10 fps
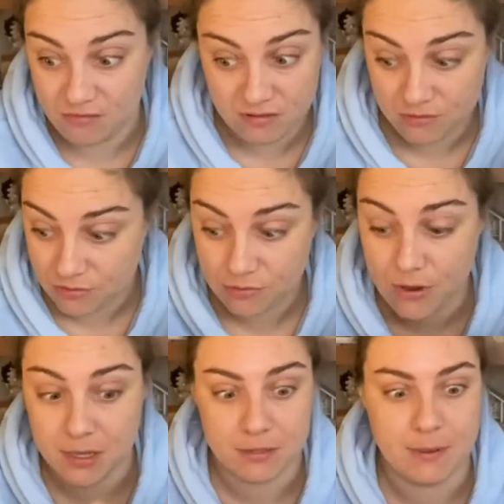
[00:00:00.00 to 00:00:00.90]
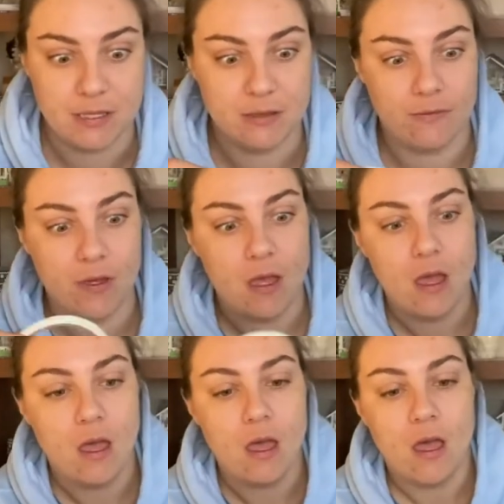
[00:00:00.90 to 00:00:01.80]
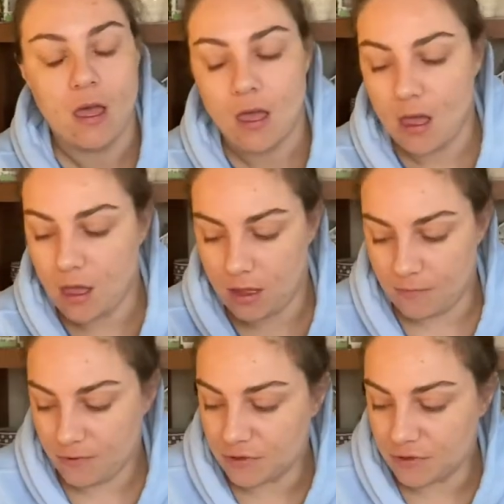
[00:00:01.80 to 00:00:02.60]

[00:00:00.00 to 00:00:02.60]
so it's quite expensive. Because um,